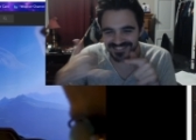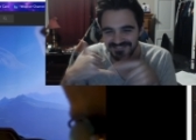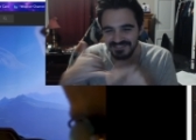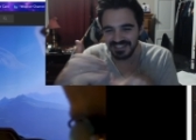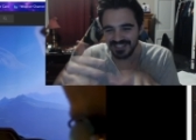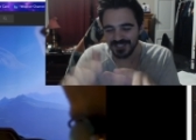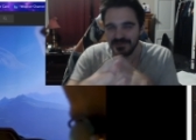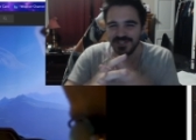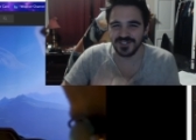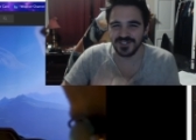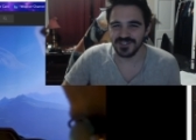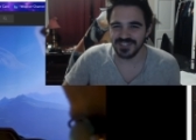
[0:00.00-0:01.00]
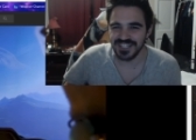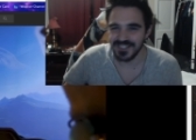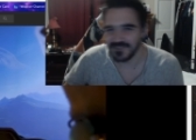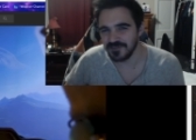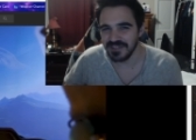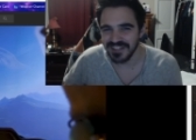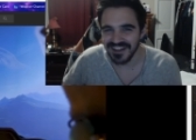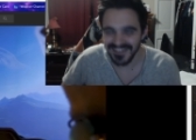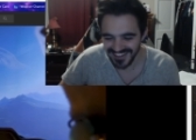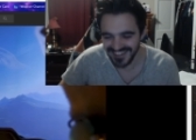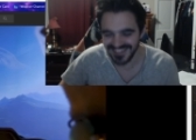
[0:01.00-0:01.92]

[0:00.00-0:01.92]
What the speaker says: make a special case for me though.